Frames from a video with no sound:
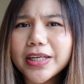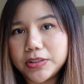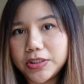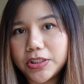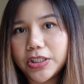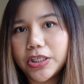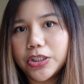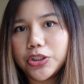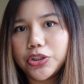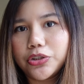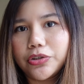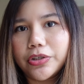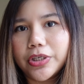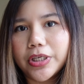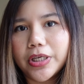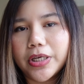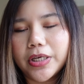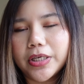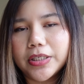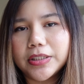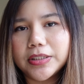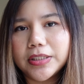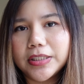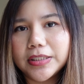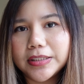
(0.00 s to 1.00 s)
Stage 3
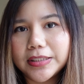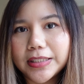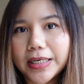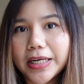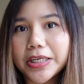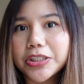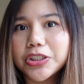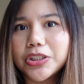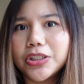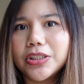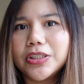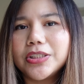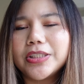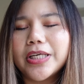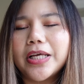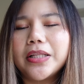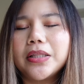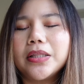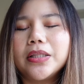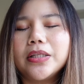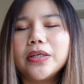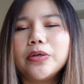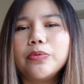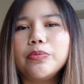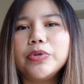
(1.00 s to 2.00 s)
is the selection
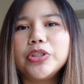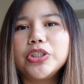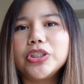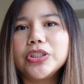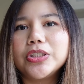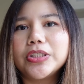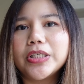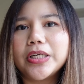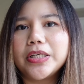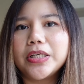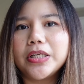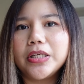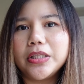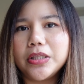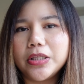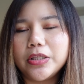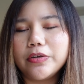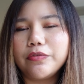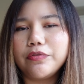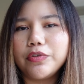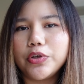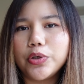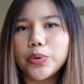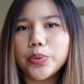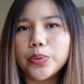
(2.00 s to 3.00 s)
center, which is an
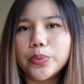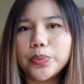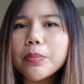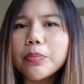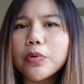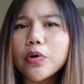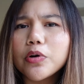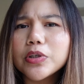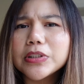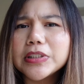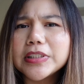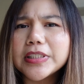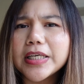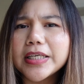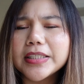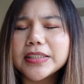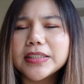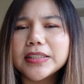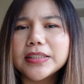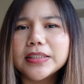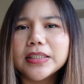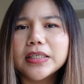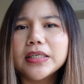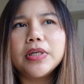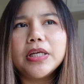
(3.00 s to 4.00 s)
interview
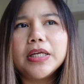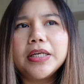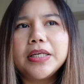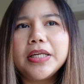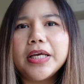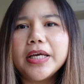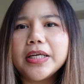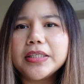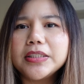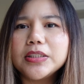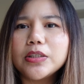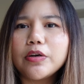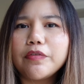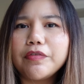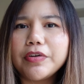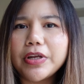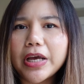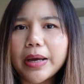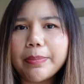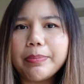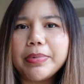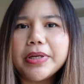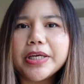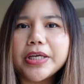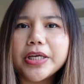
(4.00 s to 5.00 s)
process. The dates of the
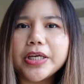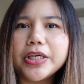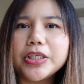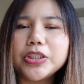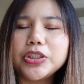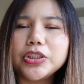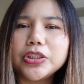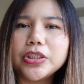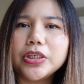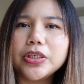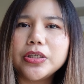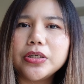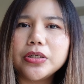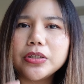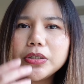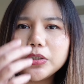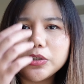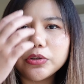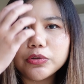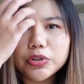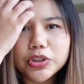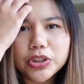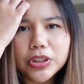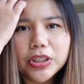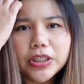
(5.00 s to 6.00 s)
application
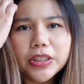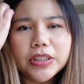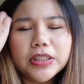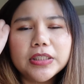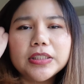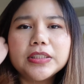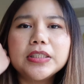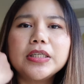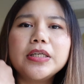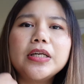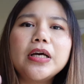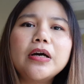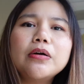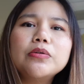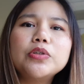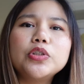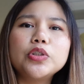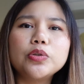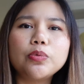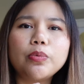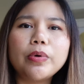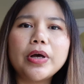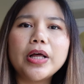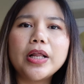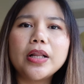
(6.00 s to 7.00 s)
usually is
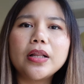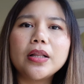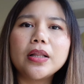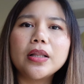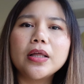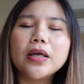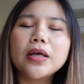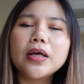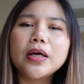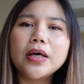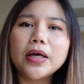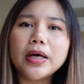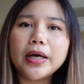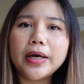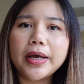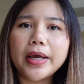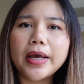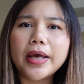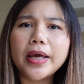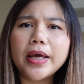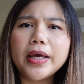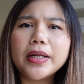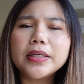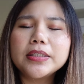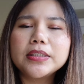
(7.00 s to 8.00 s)
announced well
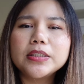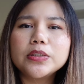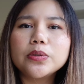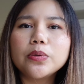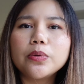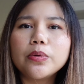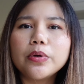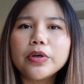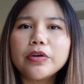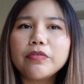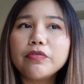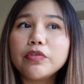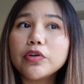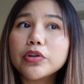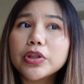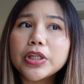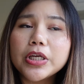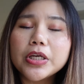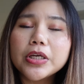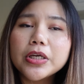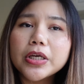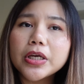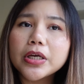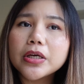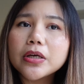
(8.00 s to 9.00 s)
ahead, so if you're
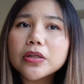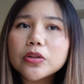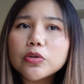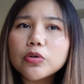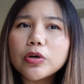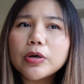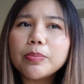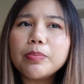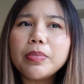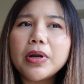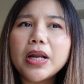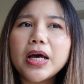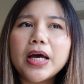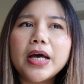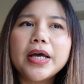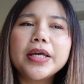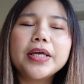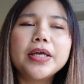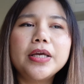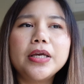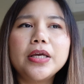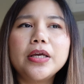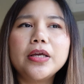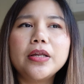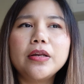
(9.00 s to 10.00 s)
thinking to apply
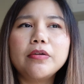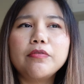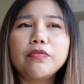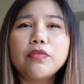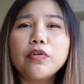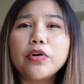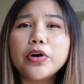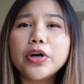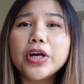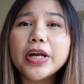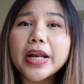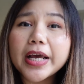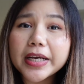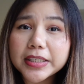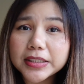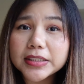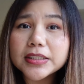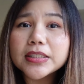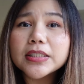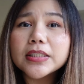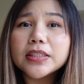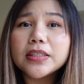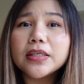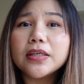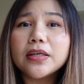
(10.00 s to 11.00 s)
in for
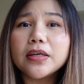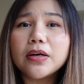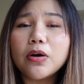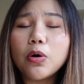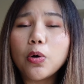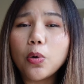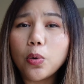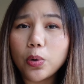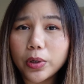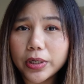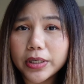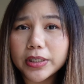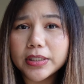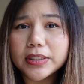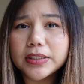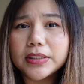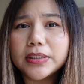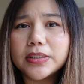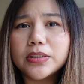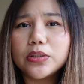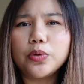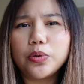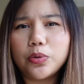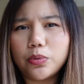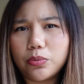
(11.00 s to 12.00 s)
next
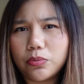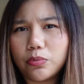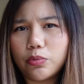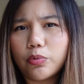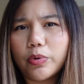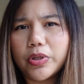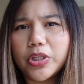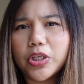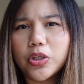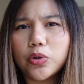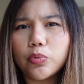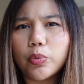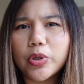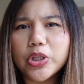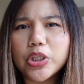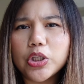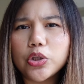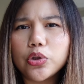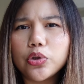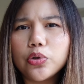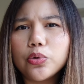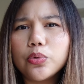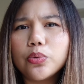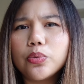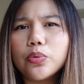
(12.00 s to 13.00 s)
August
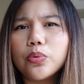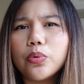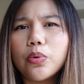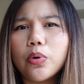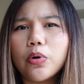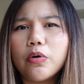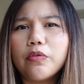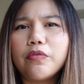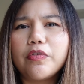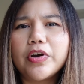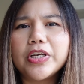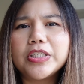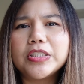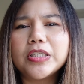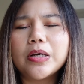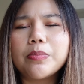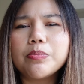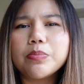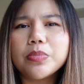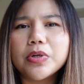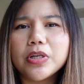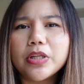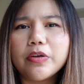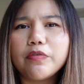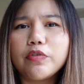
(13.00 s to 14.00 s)
2022, or for
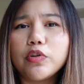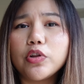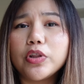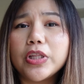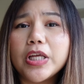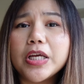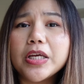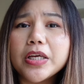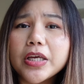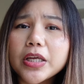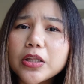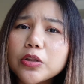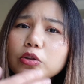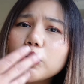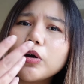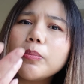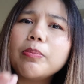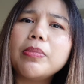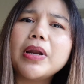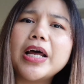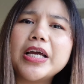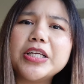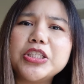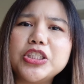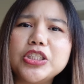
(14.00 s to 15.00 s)
example if you're thinking to
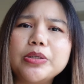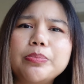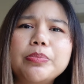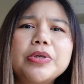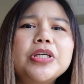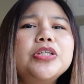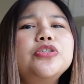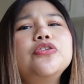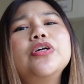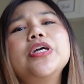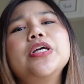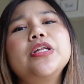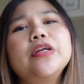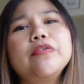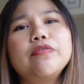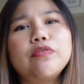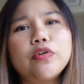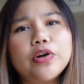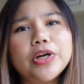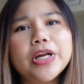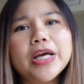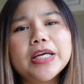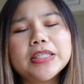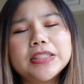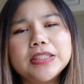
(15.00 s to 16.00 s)
apply GP training for
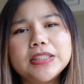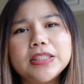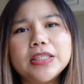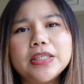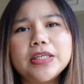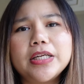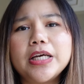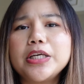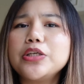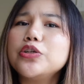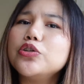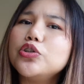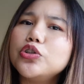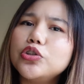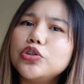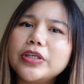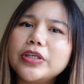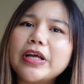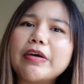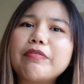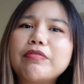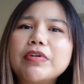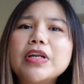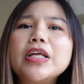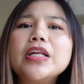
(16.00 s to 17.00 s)
next year, then you
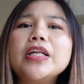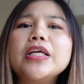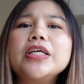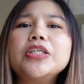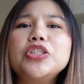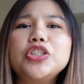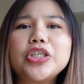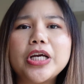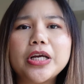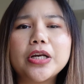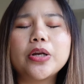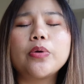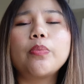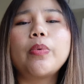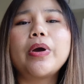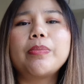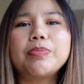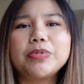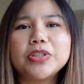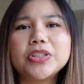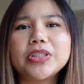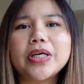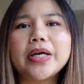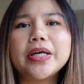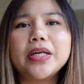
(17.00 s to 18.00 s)
definitely check the
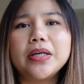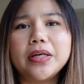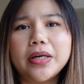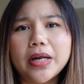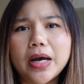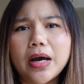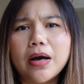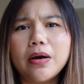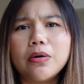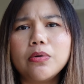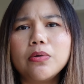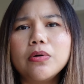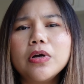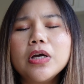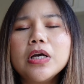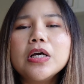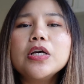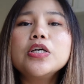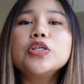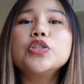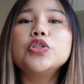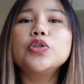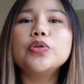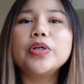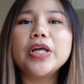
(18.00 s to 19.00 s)
website now
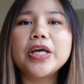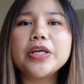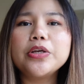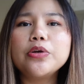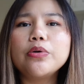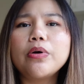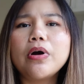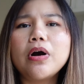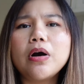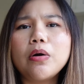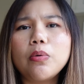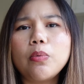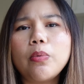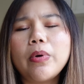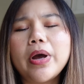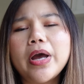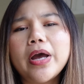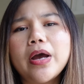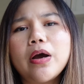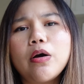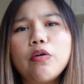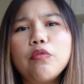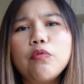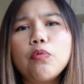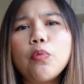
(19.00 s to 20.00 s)
so that you are
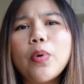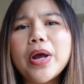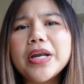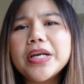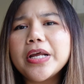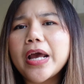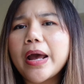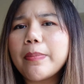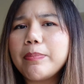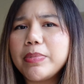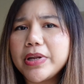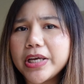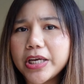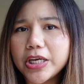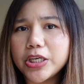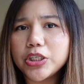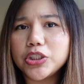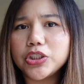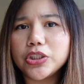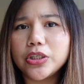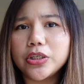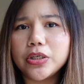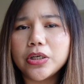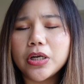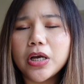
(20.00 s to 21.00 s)
aware of when the
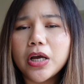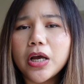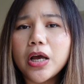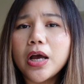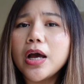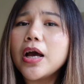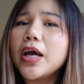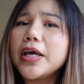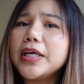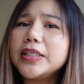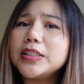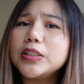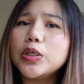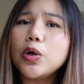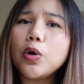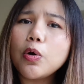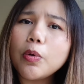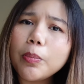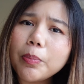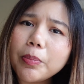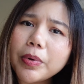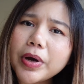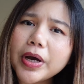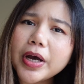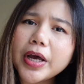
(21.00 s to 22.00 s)
application is
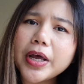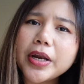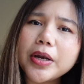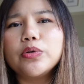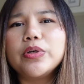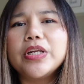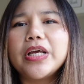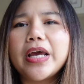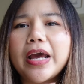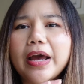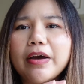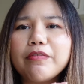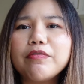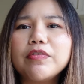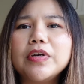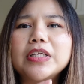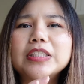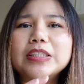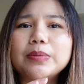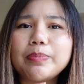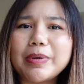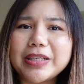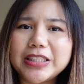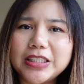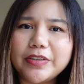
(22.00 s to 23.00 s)
open. So they have the
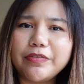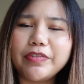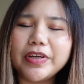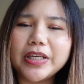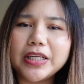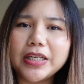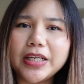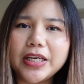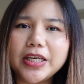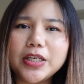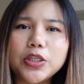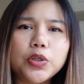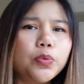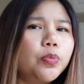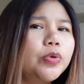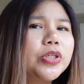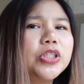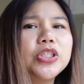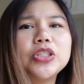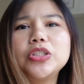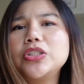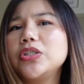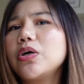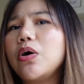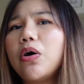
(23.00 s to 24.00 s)
specific date,
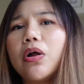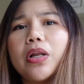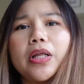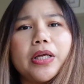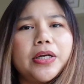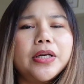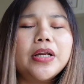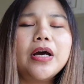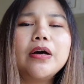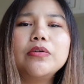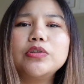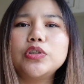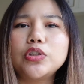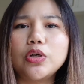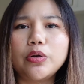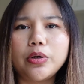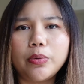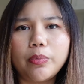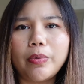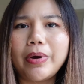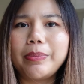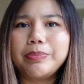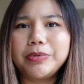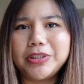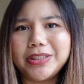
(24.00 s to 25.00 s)
which is all announced on the
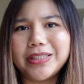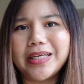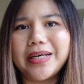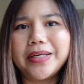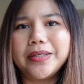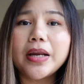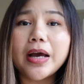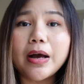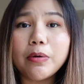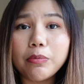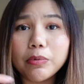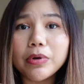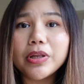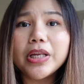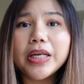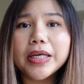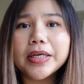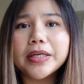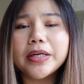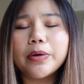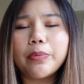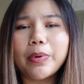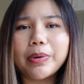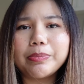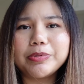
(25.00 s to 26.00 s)
website. I will
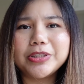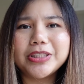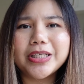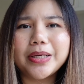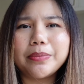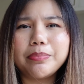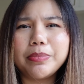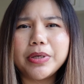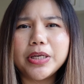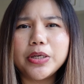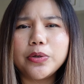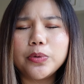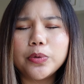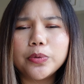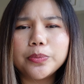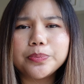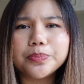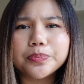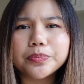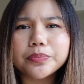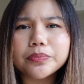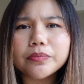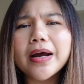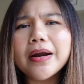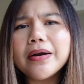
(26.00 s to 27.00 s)
link the website below.
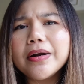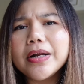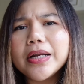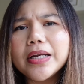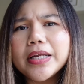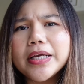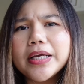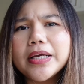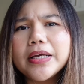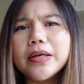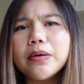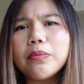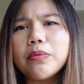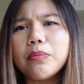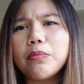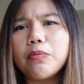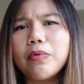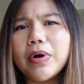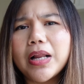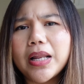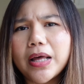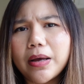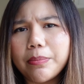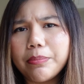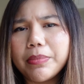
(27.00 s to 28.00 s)
Currently,
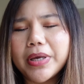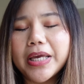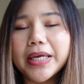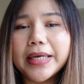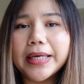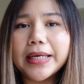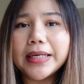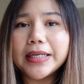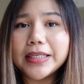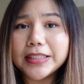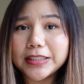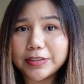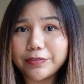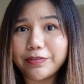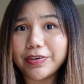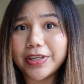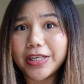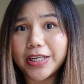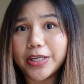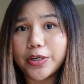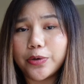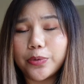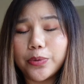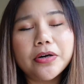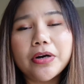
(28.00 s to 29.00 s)
while I'm making this
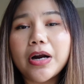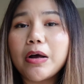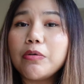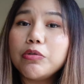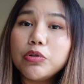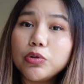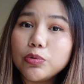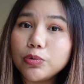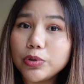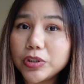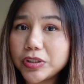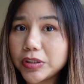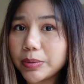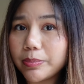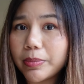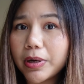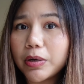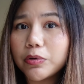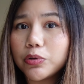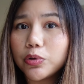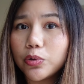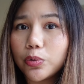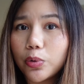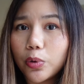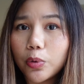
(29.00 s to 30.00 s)
video, round 2 is
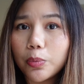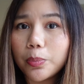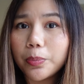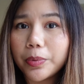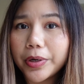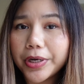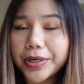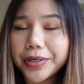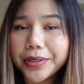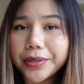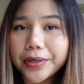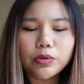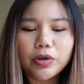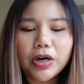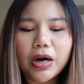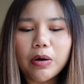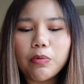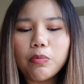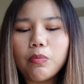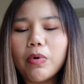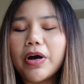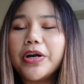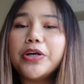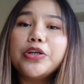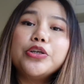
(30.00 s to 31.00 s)
about to open.
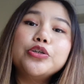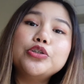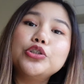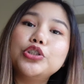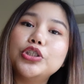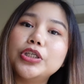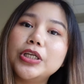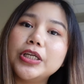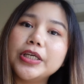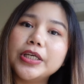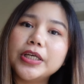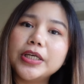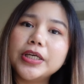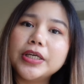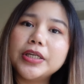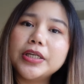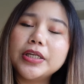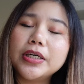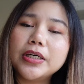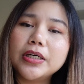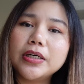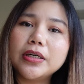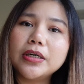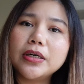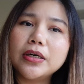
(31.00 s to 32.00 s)
Round 1, usually
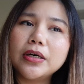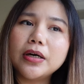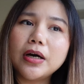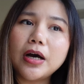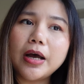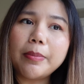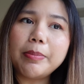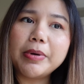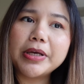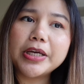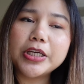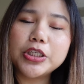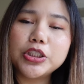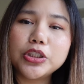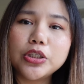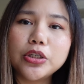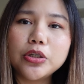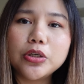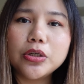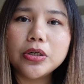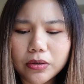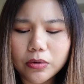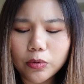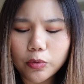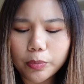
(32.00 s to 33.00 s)
the
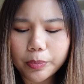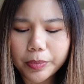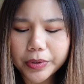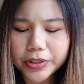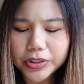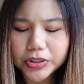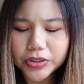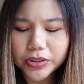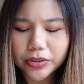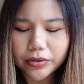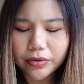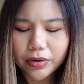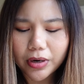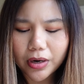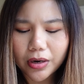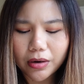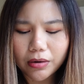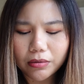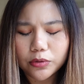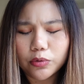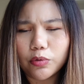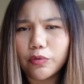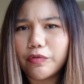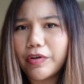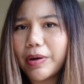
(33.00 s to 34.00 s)
application opens
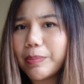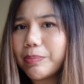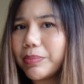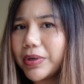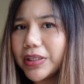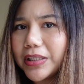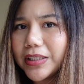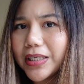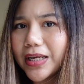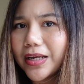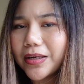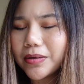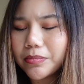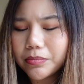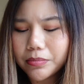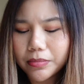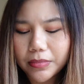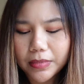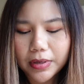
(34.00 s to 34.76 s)
around November time.